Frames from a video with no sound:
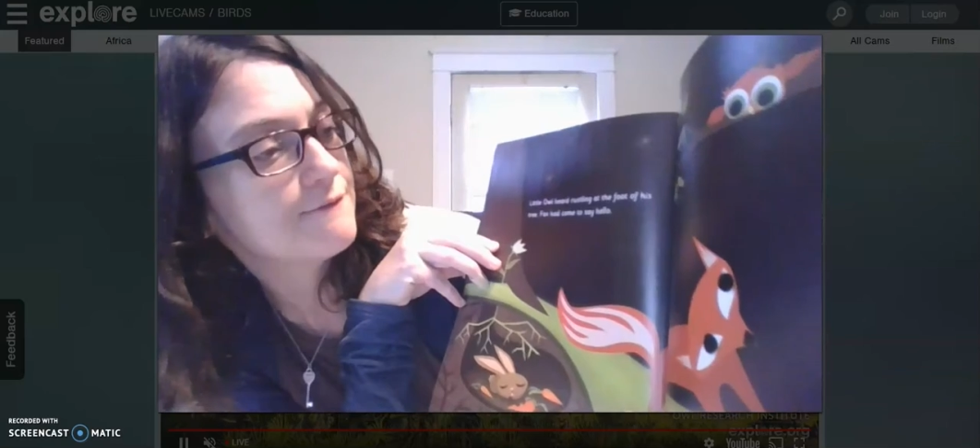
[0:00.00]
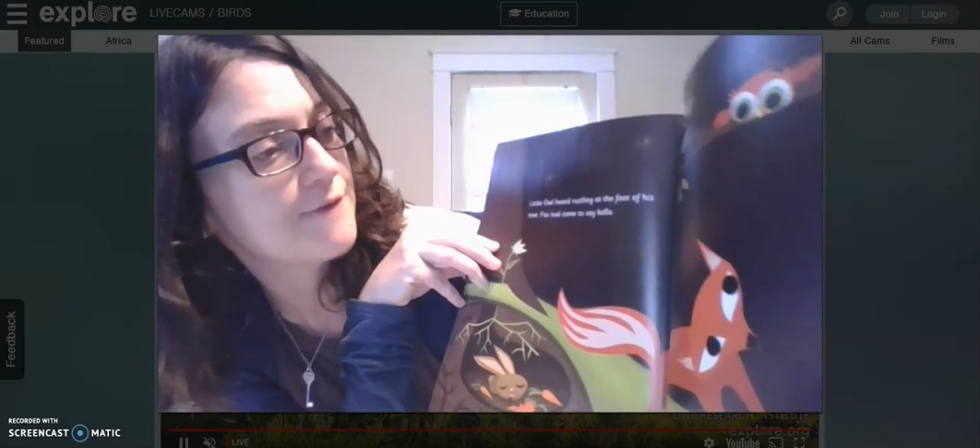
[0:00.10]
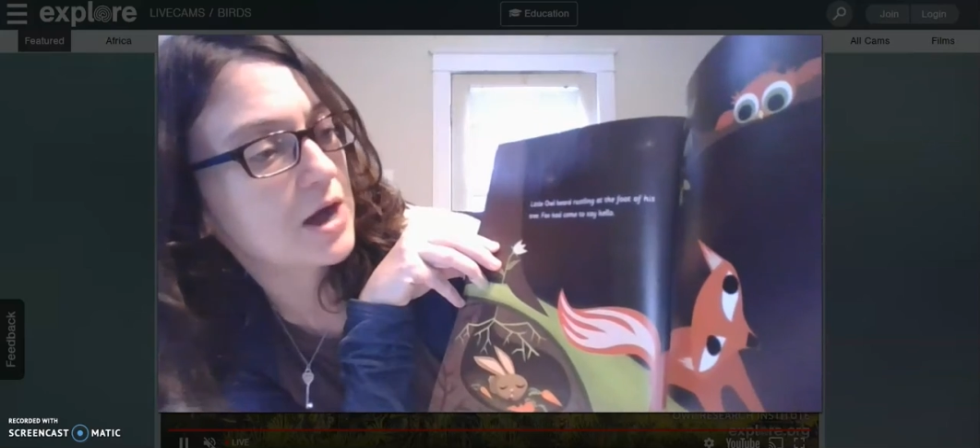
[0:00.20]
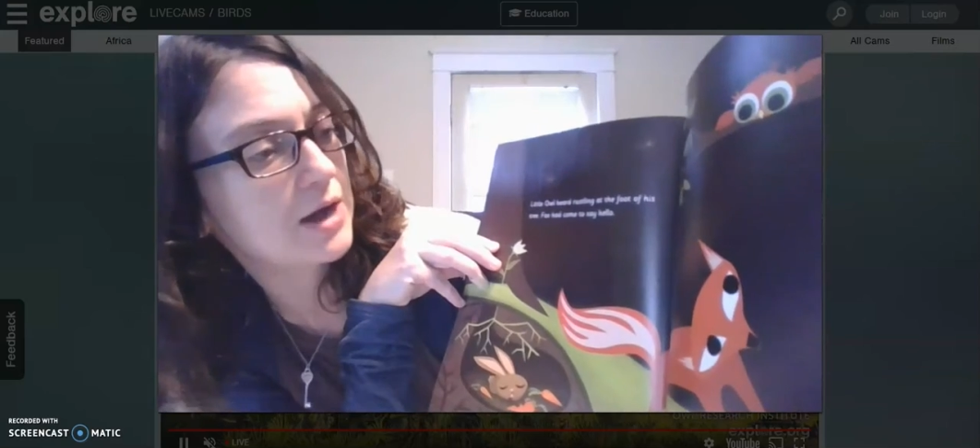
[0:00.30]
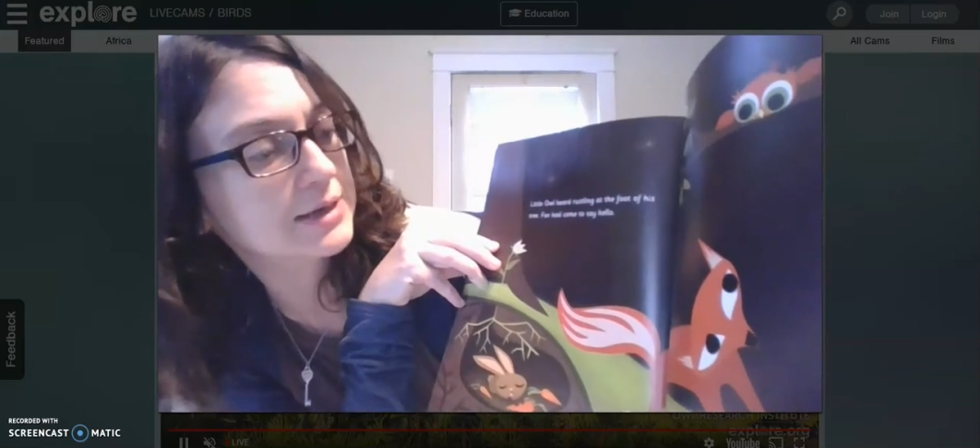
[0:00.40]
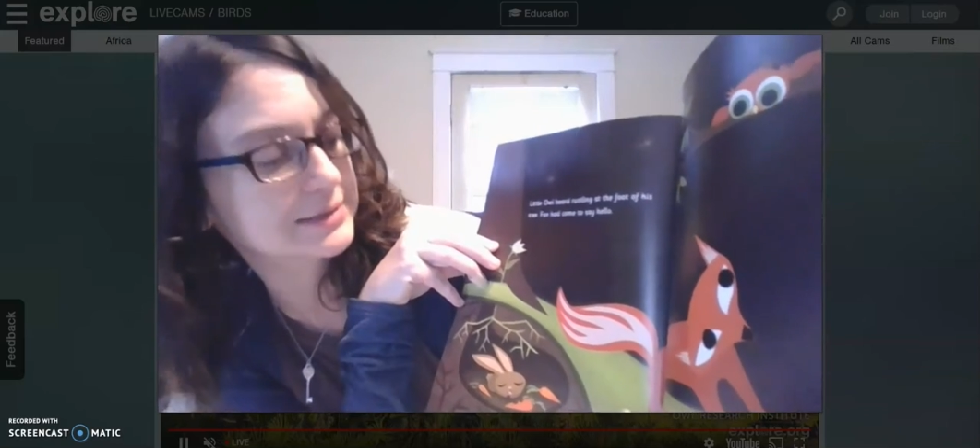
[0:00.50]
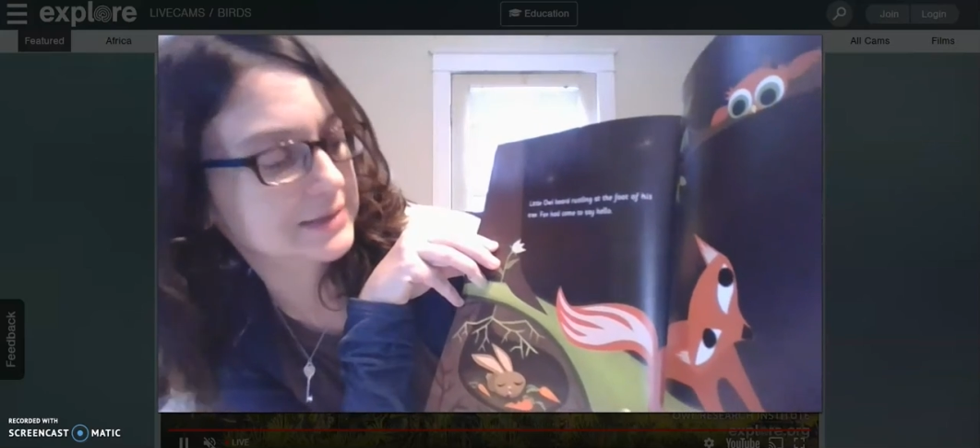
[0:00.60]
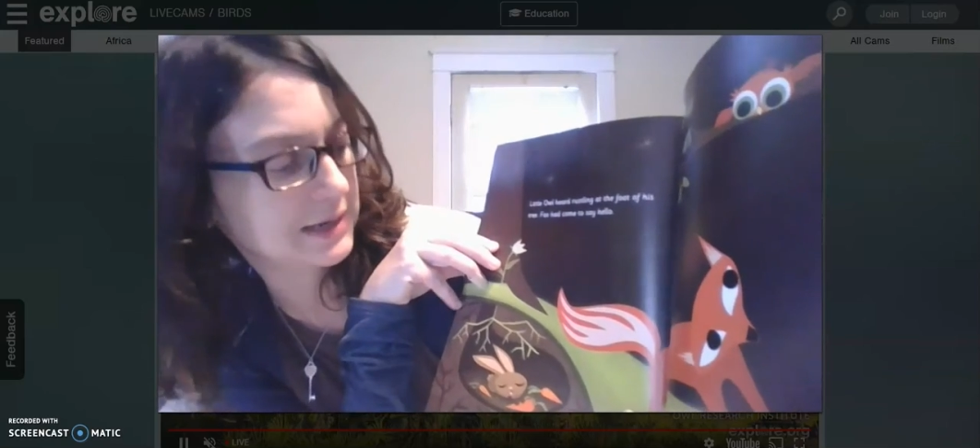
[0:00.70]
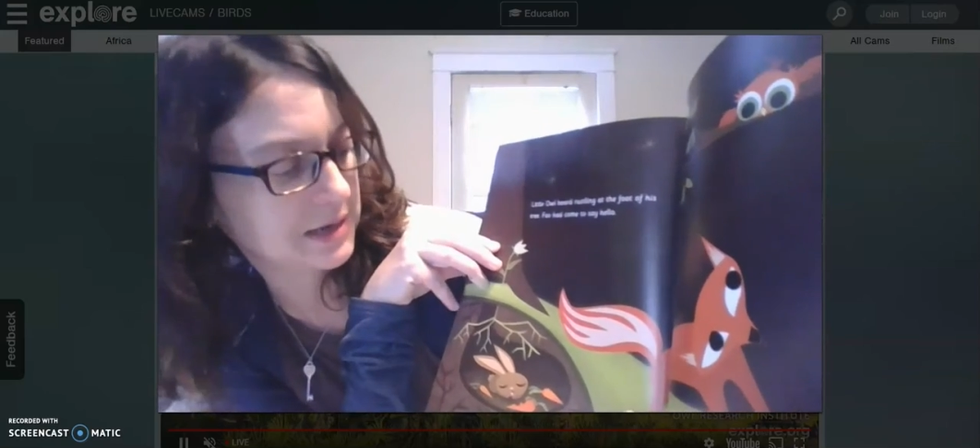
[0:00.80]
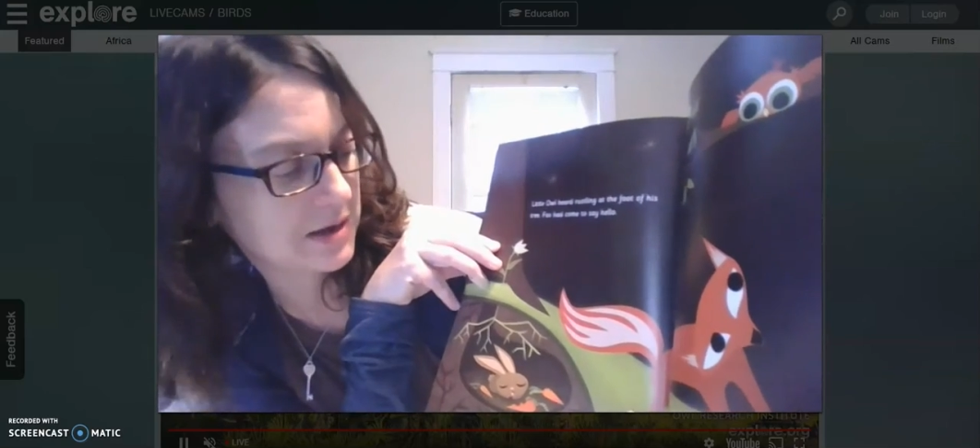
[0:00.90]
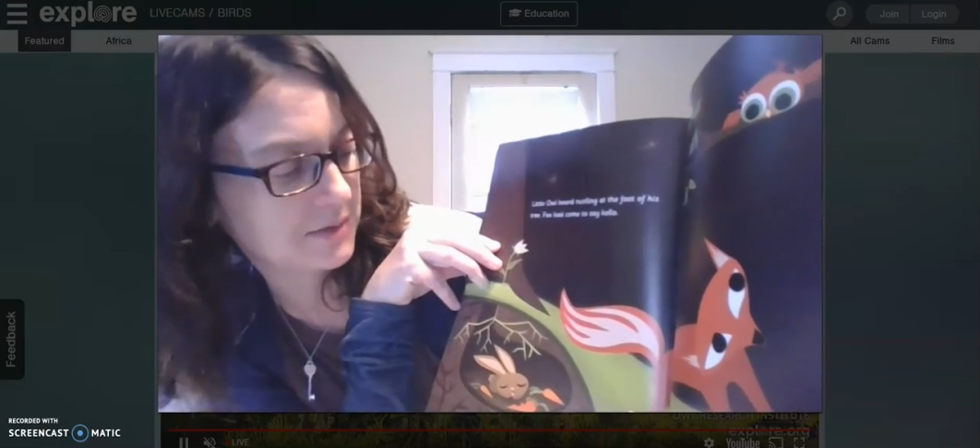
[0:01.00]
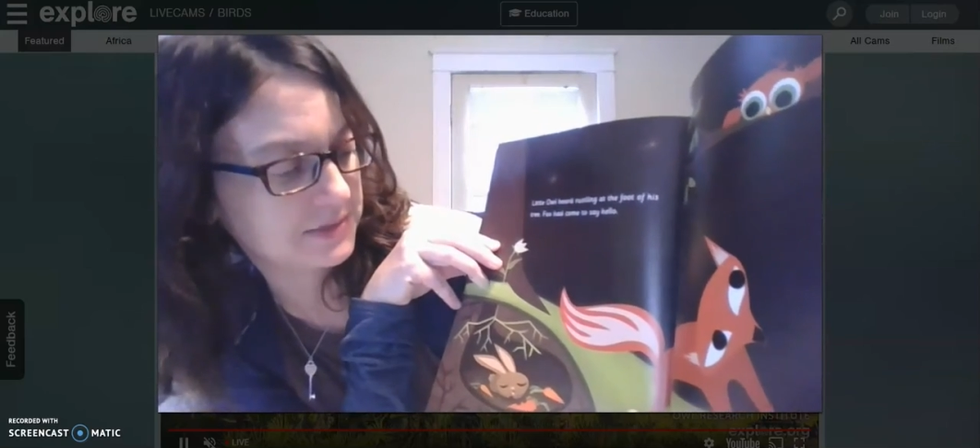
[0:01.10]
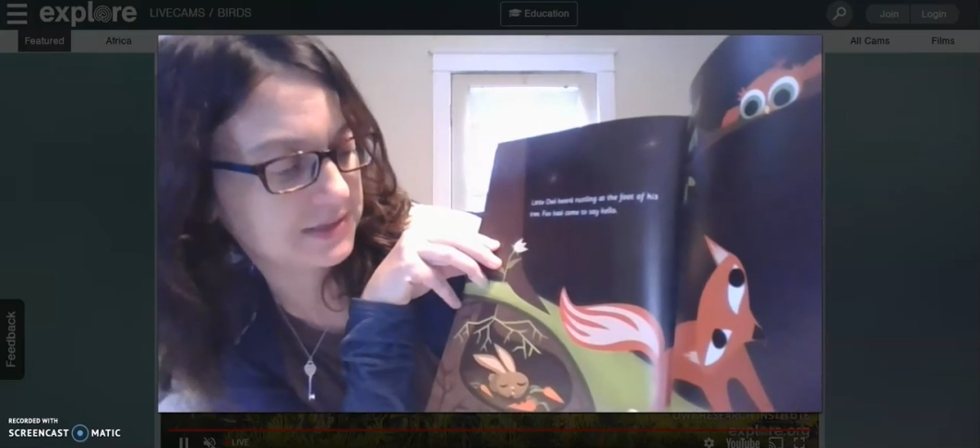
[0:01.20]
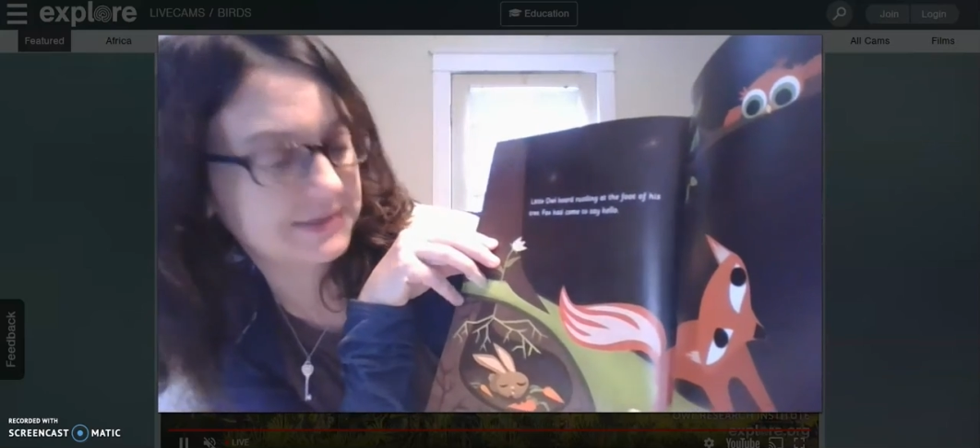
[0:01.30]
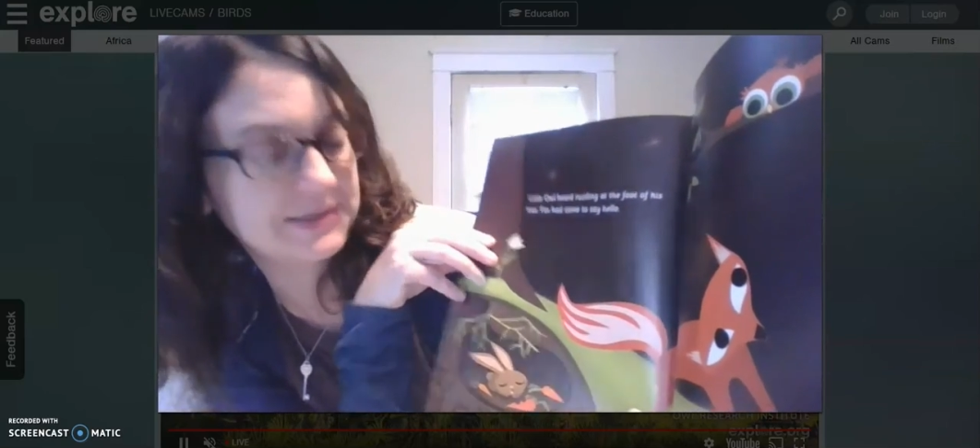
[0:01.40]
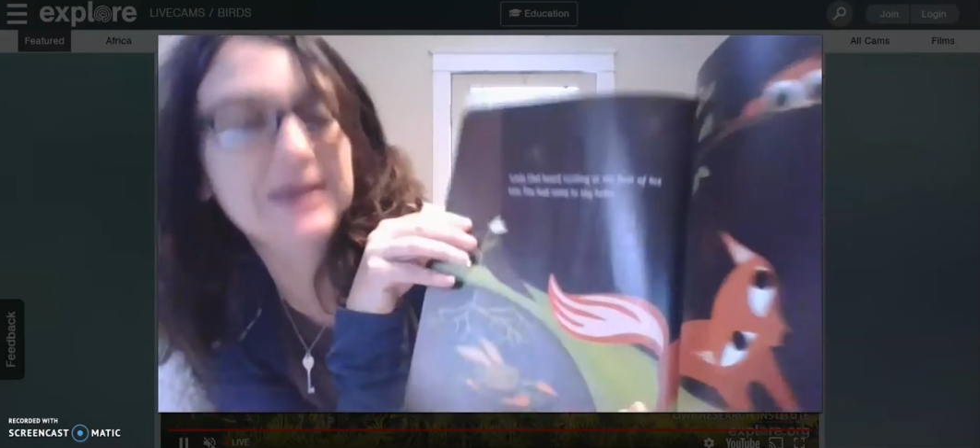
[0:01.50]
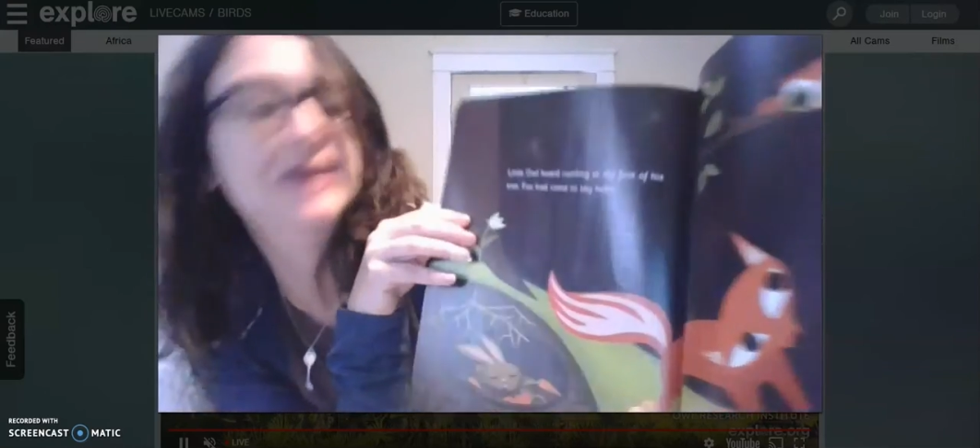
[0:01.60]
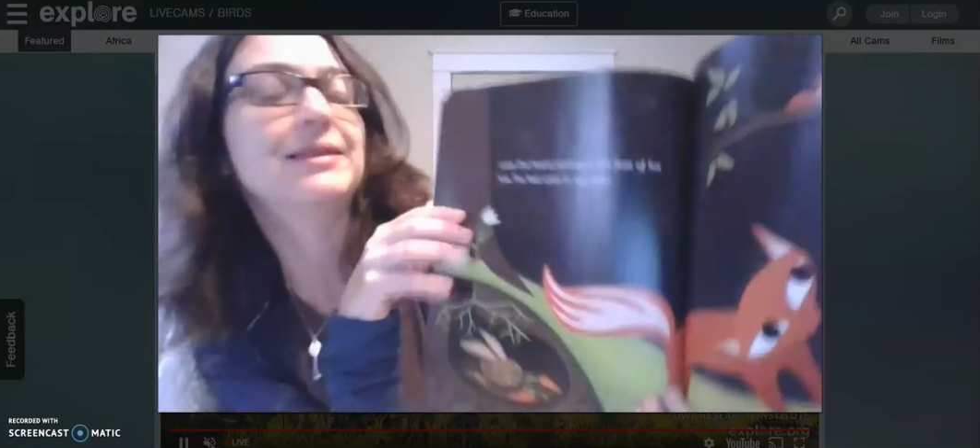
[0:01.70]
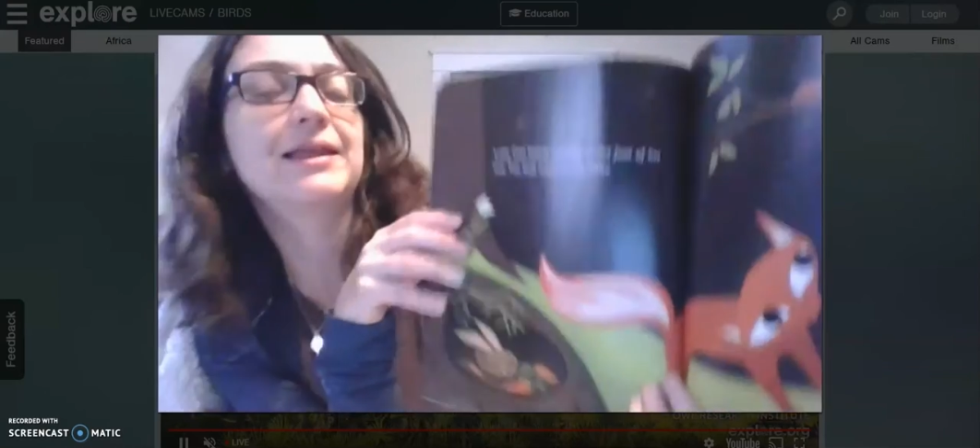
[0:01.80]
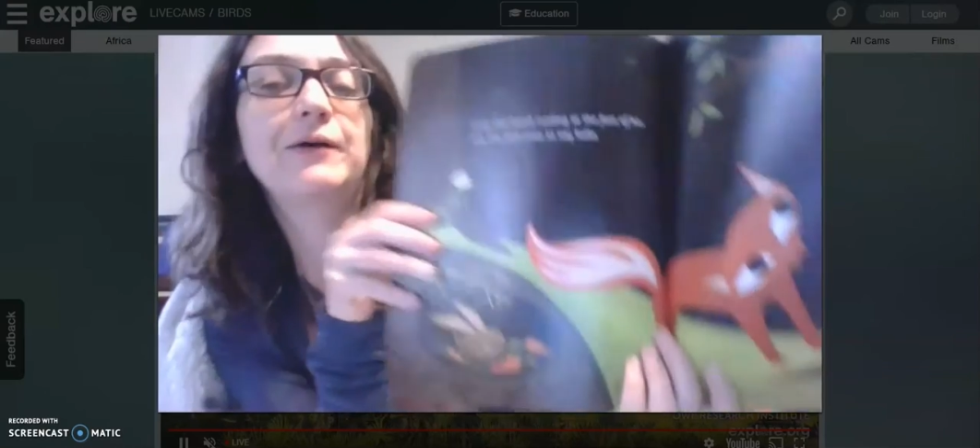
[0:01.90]
Fox had come to say
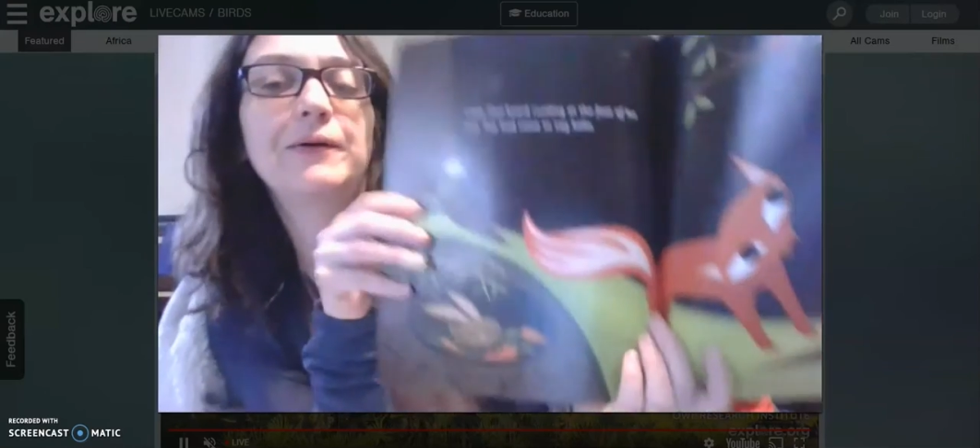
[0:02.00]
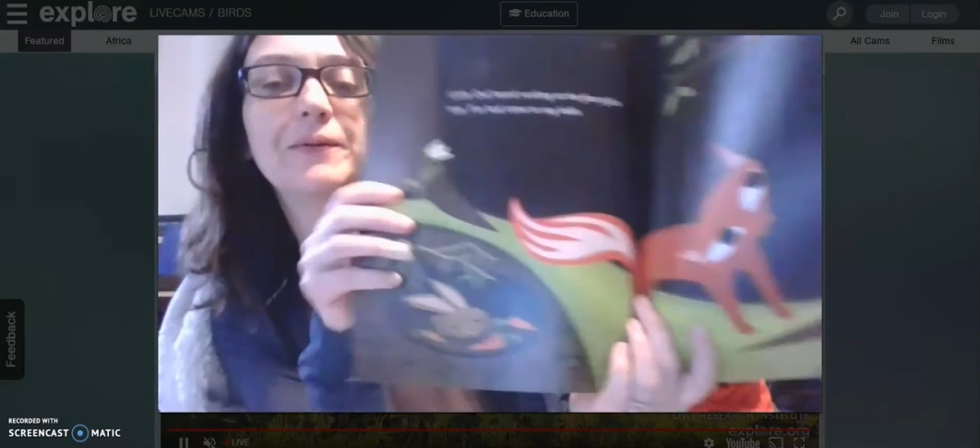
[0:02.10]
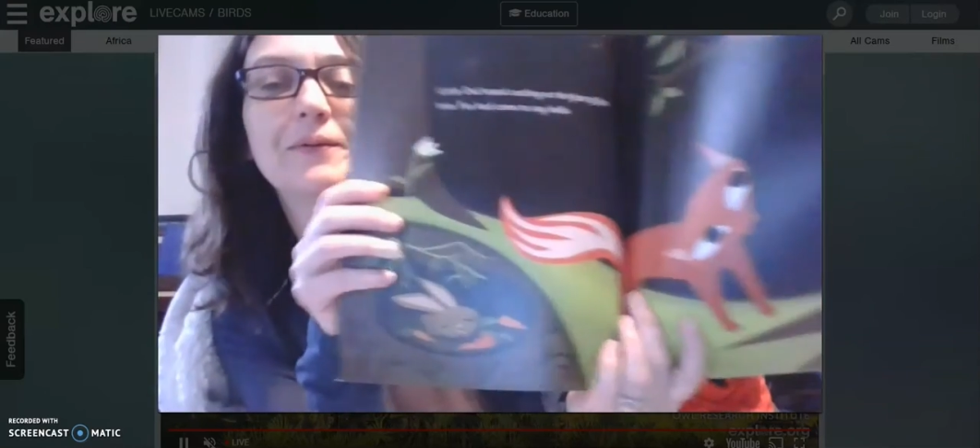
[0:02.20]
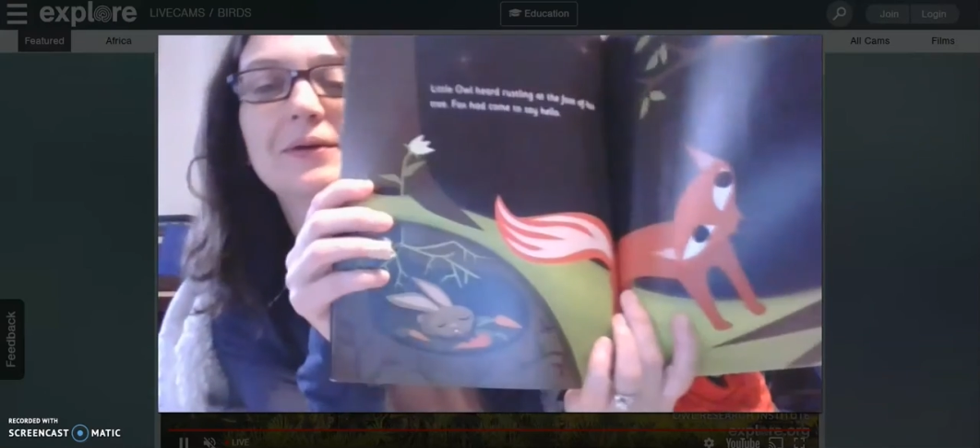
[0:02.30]
hello.